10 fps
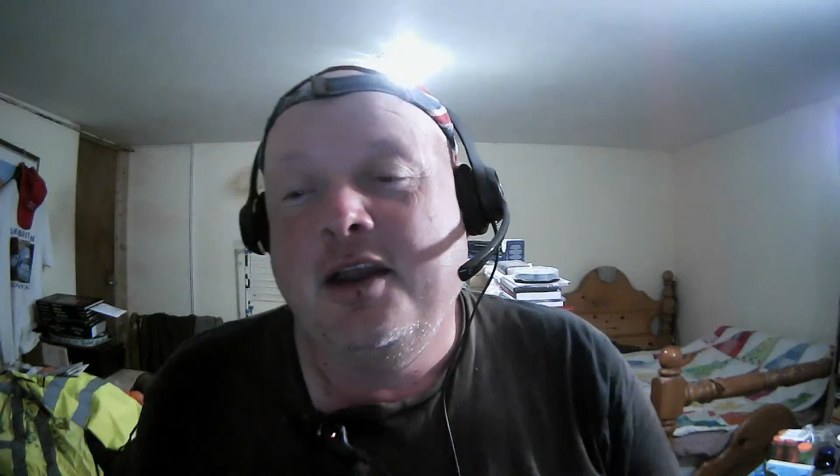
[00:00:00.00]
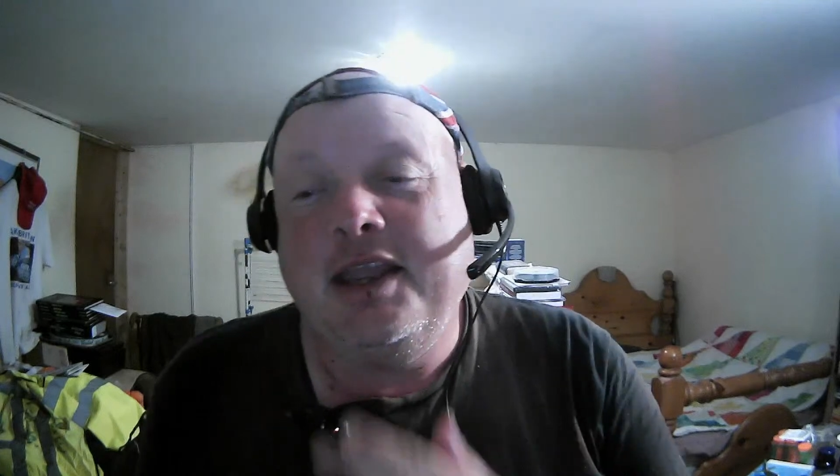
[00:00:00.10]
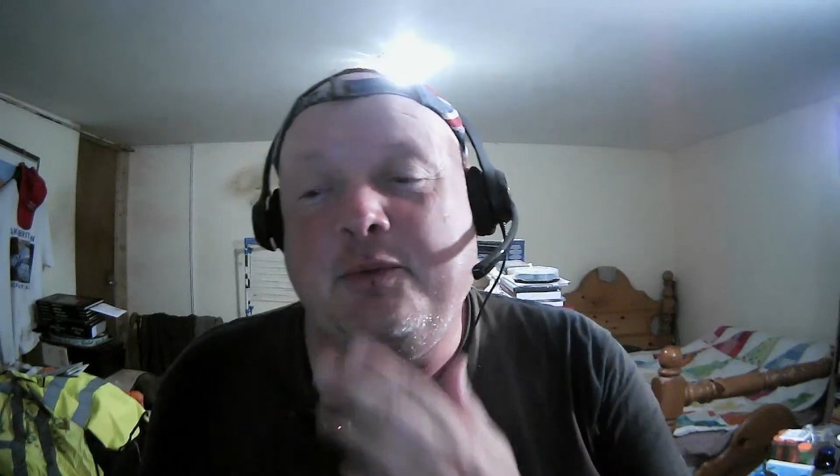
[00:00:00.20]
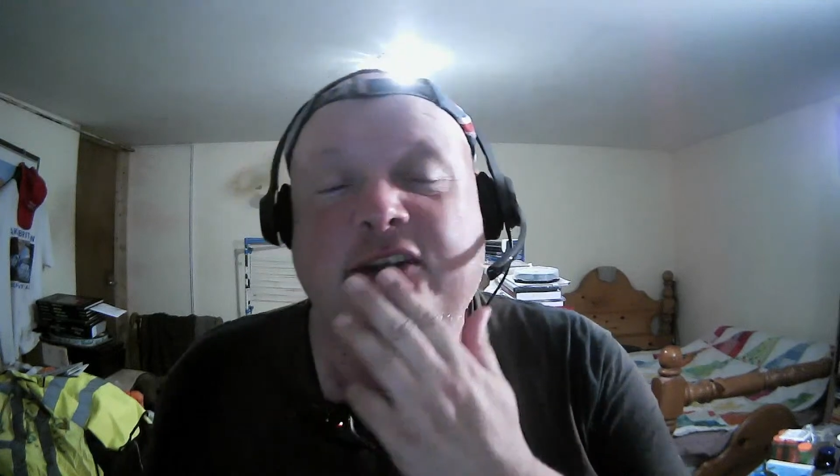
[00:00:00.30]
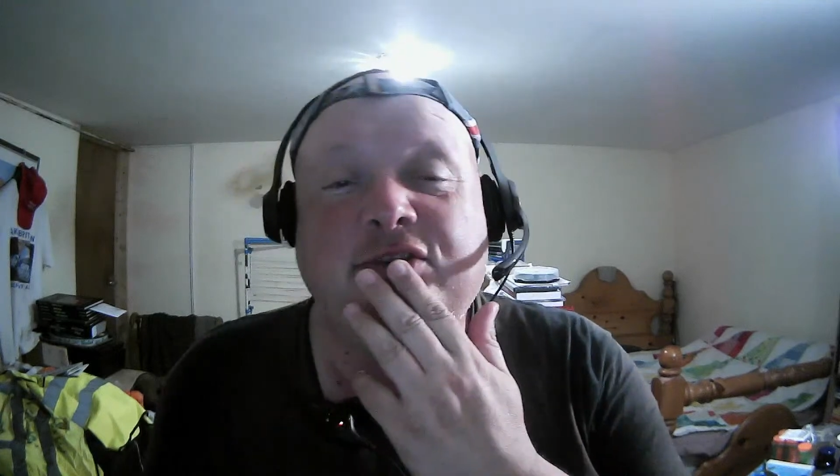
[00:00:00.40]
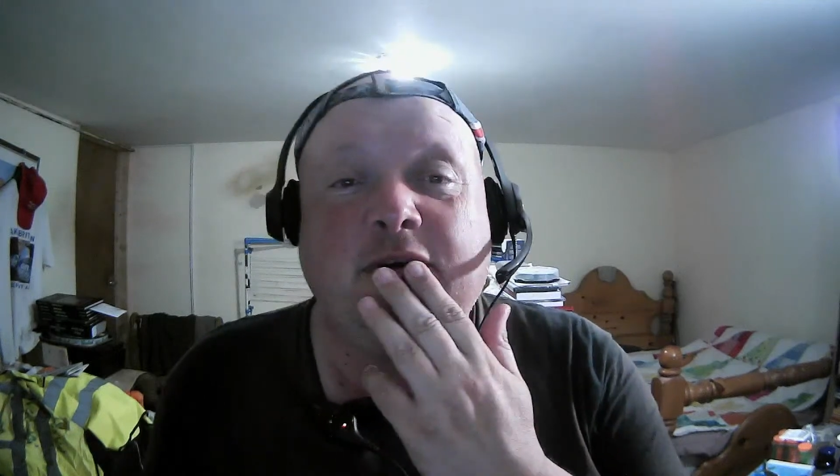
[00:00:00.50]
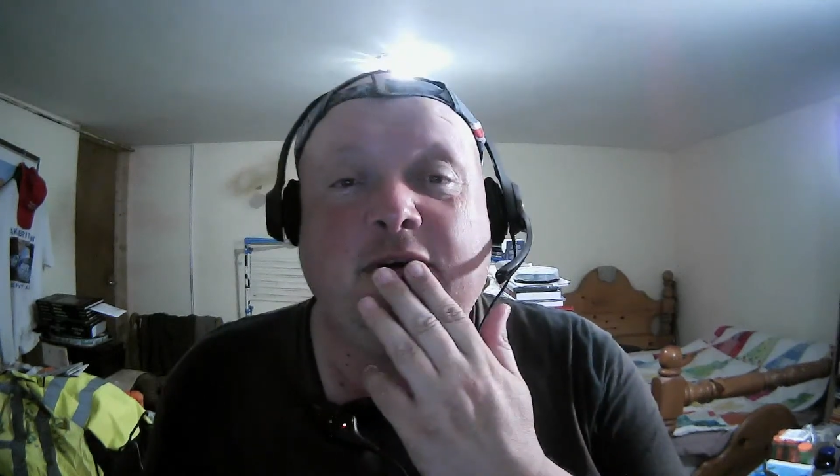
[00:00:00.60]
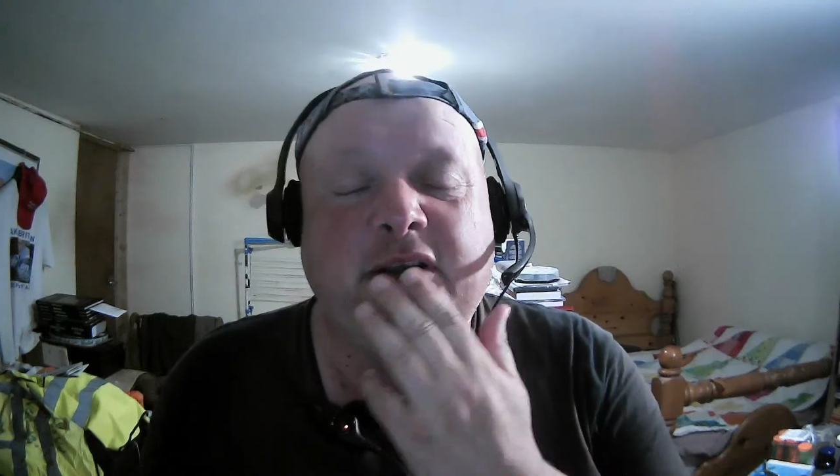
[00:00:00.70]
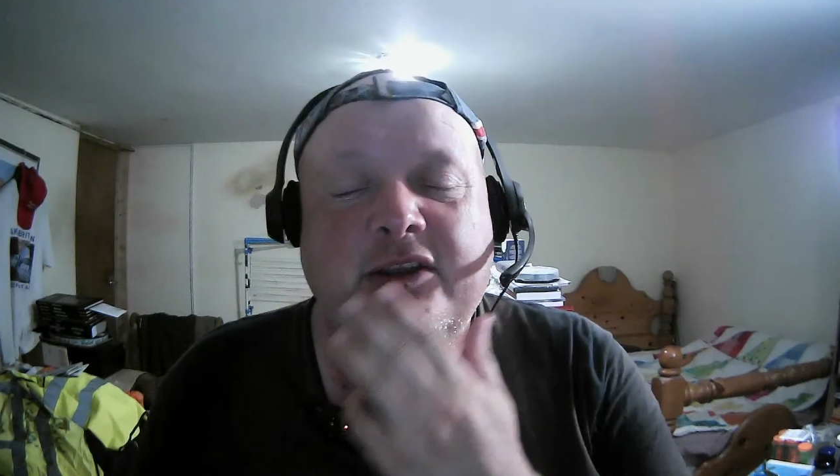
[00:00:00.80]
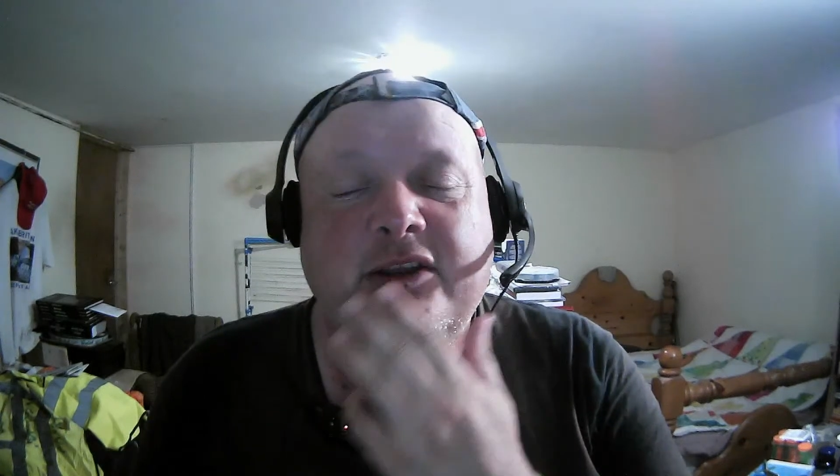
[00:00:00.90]
It went dry.
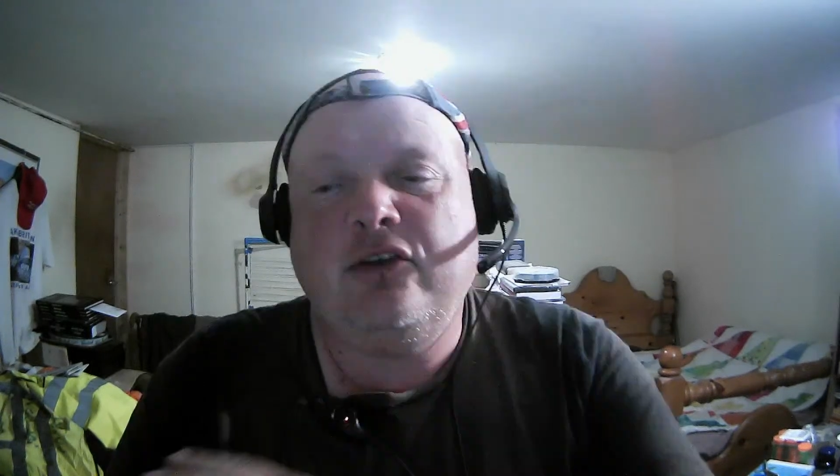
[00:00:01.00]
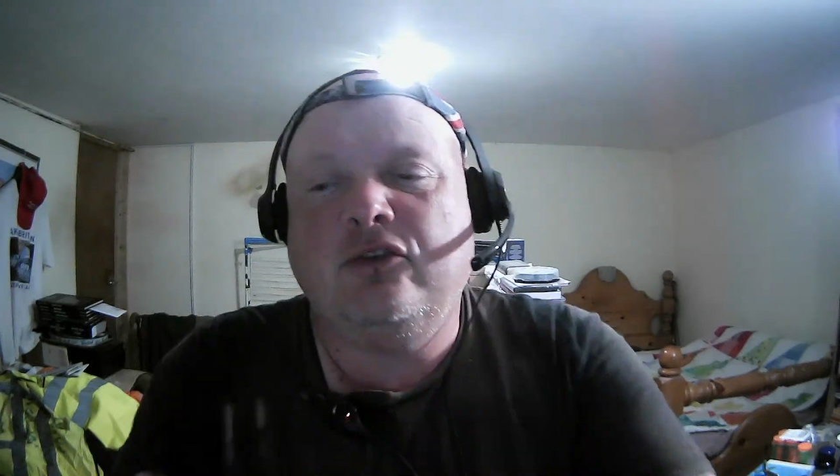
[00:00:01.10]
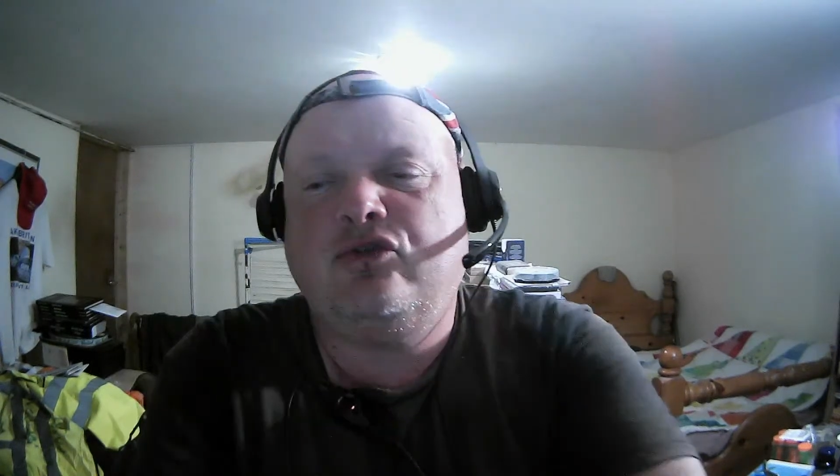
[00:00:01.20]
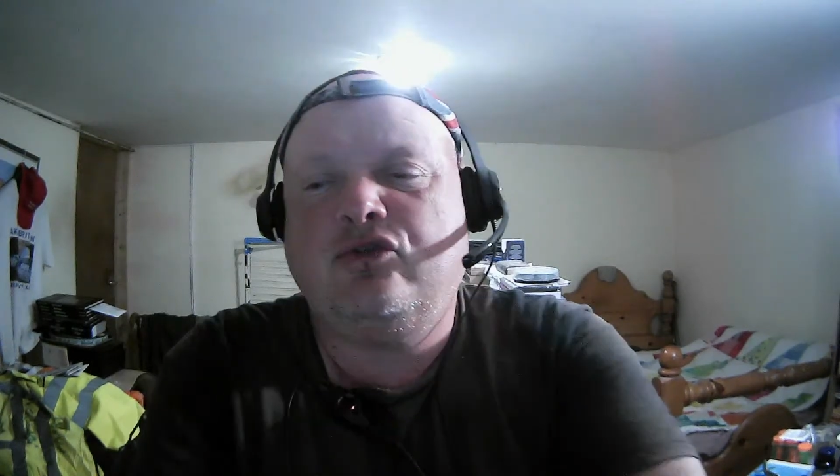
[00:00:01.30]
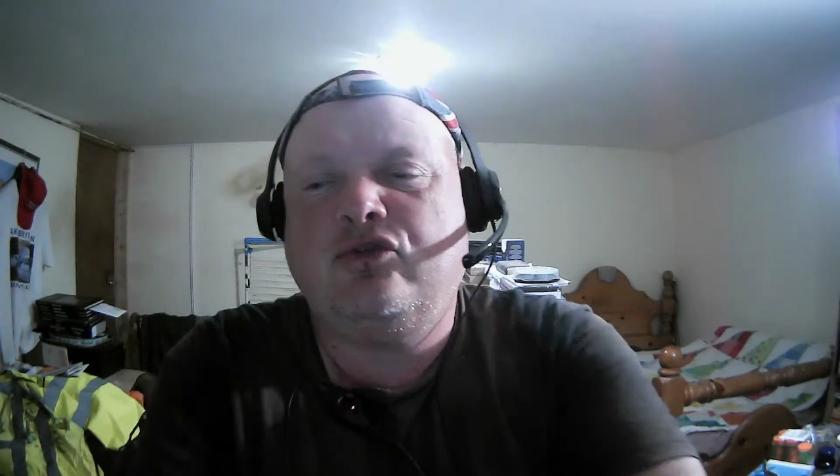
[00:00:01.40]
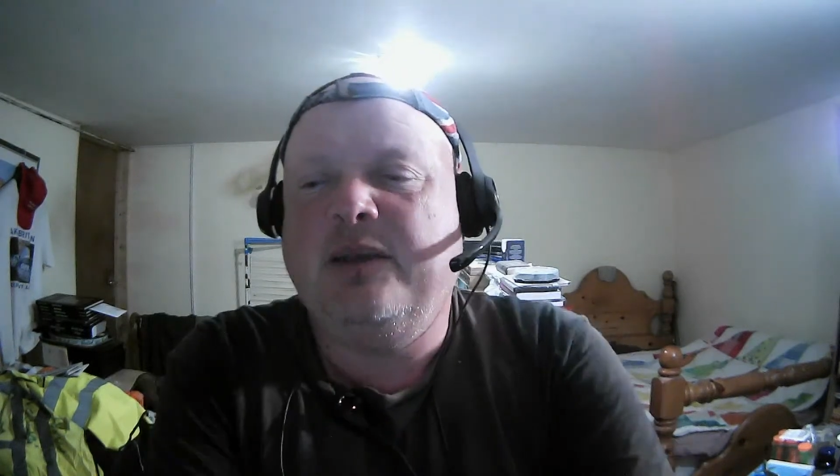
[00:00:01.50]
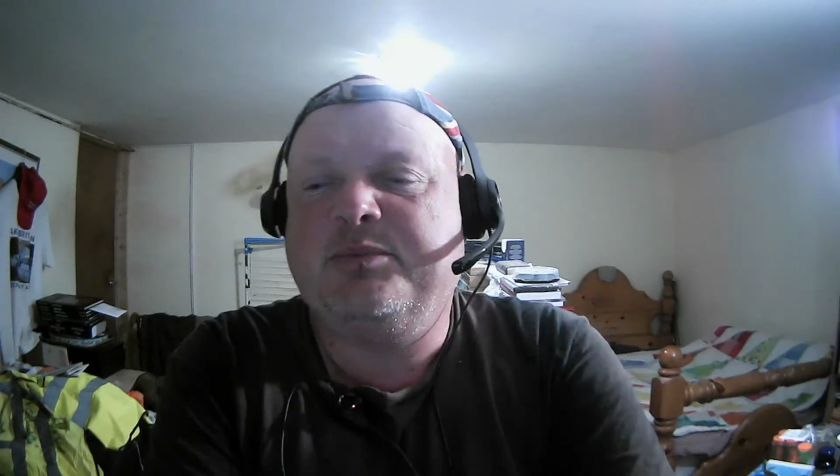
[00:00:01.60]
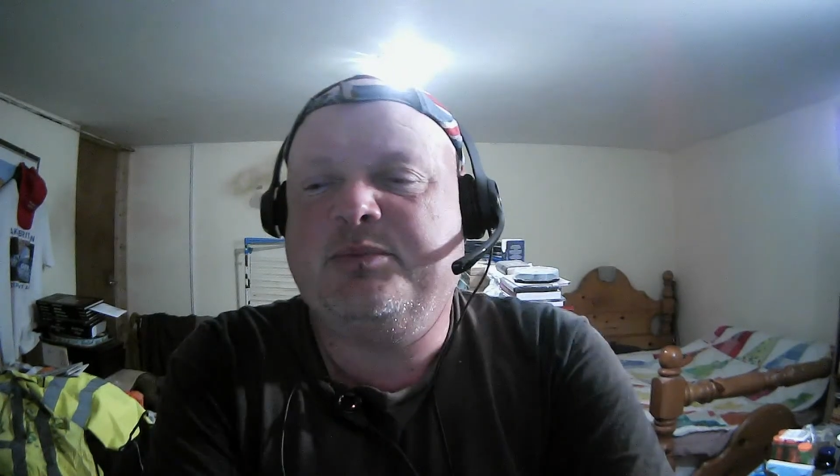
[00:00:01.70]
I got dry lips.